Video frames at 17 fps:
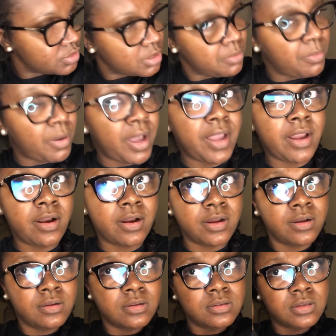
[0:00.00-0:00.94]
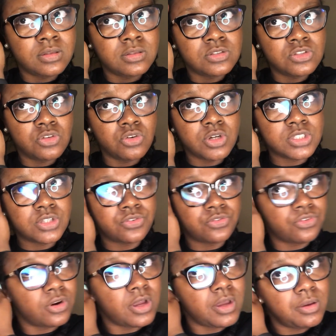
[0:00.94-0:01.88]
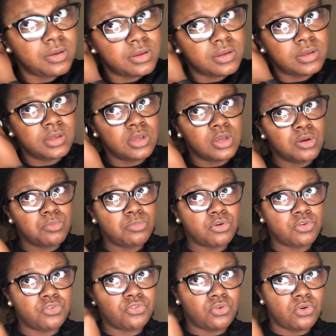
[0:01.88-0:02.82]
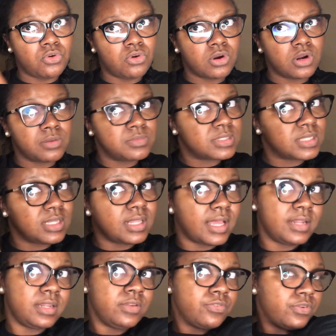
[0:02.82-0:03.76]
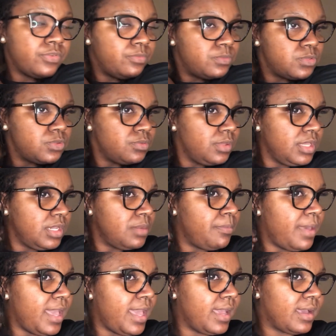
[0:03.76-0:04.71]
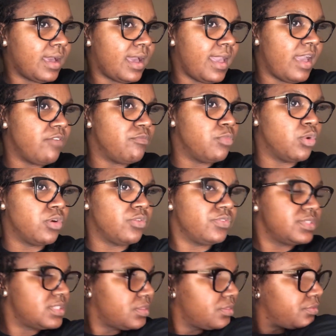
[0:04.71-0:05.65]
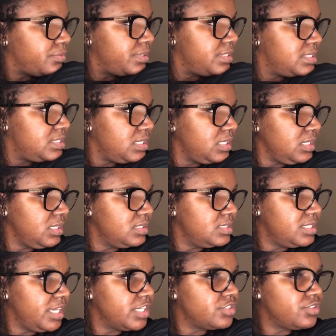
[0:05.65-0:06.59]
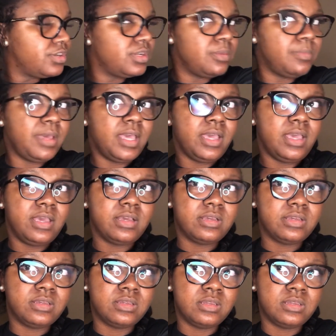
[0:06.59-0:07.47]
my hair towards the front performs a lot different in the back. I have more of a 3C texture in the back.